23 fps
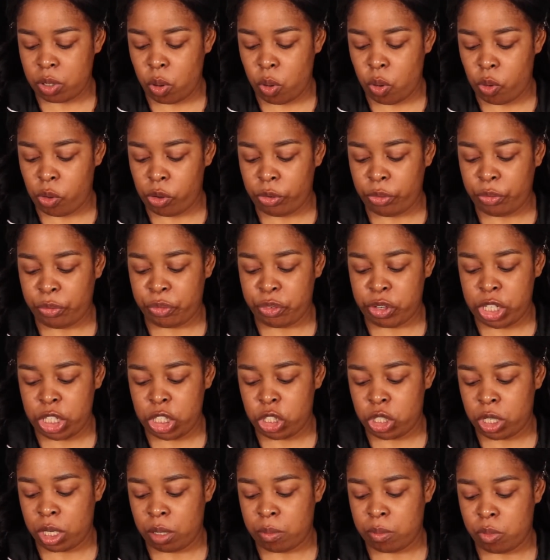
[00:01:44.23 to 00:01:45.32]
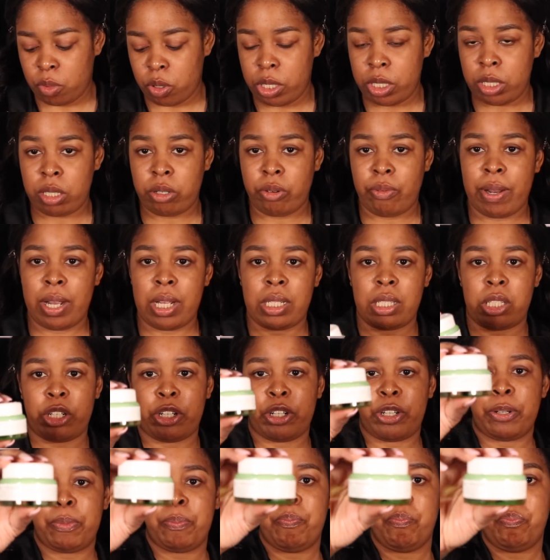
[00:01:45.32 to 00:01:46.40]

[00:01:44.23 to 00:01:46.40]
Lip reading: Oil-Free Gel Moisturizer